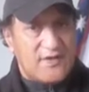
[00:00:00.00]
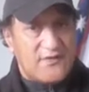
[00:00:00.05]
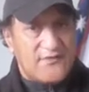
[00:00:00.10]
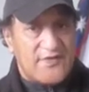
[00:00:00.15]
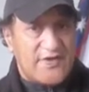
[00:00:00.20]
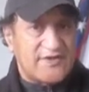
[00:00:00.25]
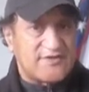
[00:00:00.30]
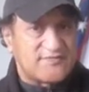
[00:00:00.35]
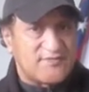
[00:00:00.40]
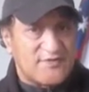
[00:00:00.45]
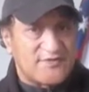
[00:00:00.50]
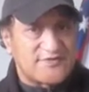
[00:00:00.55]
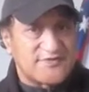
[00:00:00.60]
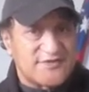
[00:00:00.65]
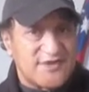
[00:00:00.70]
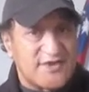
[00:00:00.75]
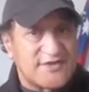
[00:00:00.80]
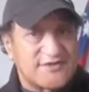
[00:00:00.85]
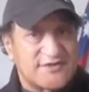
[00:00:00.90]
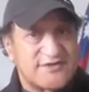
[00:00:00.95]
Facebook
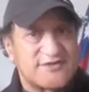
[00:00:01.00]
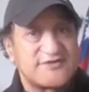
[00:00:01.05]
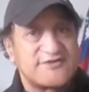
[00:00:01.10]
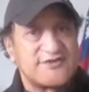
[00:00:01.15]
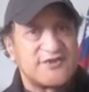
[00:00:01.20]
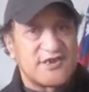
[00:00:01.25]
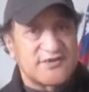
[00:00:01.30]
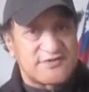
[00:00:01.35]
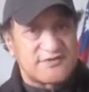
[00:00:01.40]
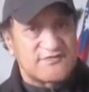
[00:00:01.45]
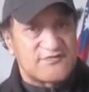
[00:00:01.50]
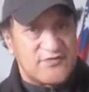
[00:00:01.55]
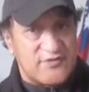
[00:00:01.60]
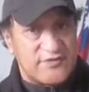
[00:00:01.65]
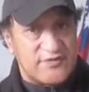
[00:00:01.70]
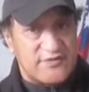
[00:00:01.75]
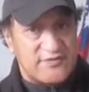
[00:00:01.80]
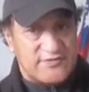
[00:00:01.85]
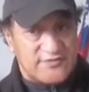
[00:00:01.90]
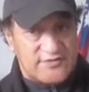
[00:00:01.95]
sites just for
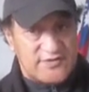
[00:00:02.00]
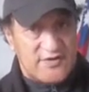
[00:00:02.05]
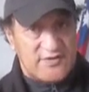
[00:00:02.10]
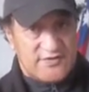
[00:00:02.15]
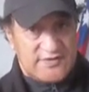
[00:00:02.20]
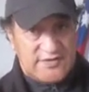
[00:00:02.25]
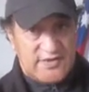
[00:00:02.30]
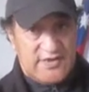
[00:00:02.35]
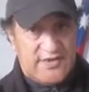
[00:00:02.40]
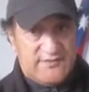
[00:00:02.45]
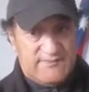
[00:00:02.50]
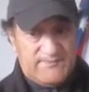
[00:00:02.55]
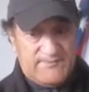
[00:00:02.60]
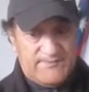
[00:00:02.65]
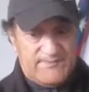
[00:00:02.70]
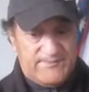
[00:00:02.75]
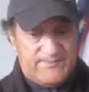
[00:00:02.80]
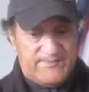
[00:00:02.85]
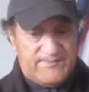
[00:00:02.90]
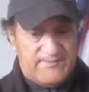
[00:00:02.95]
you, John Key,
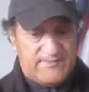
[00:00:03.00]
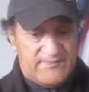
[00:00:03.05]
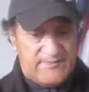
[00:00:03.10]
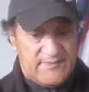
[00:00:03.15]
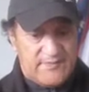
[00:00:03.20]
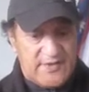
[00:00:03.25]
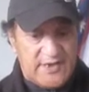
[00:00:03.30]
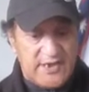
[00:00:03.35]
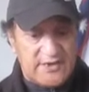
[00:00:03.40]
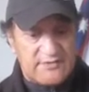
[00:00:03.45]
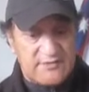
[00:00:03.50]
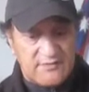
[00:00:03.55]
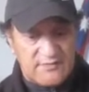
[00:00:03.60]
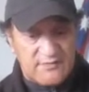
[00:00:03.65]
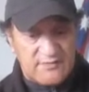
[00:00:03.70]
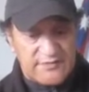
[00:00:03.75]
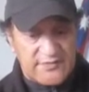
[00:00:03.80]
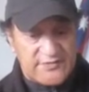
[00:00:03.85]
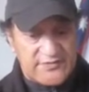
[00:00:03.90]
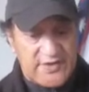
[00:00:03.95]
and
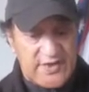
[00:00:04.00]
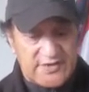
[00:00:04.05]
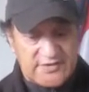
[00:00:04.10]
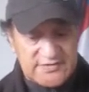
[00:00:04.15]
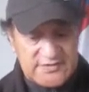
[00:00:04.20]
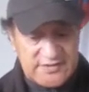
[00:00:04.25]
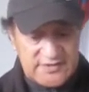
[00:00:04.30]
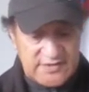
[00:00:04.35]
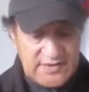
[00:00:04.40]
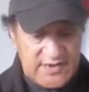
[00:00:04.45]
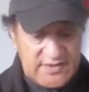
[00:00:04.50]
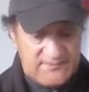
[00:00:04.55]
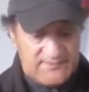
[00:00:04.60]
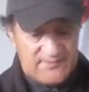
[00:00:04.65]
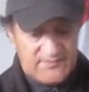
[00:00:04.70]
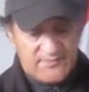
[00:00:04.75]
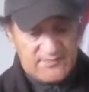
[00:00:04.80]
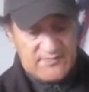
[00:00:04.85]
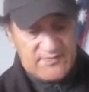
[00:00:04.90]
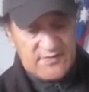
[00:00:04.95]
all your thugs in there.
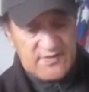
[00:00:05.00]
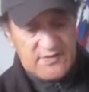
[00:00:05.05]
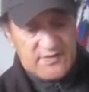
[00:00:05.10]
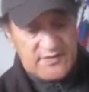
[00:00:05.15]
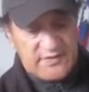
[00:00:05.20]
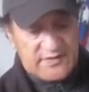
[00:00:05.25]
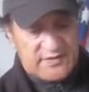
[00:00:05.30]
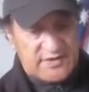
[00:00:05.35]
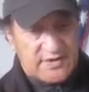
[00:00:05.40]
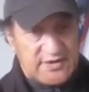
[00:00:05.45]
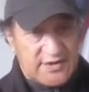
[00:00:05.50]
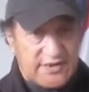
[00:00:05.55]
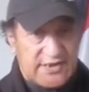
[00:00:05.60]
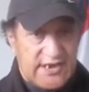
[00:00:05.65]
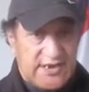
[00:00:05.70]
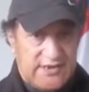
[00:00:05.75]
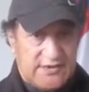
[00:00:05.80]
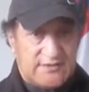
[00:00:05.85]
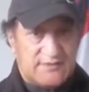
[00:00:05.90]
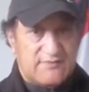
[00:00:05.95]
You're going to
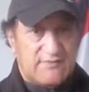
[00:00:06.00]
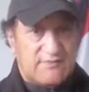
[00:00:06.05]
get it.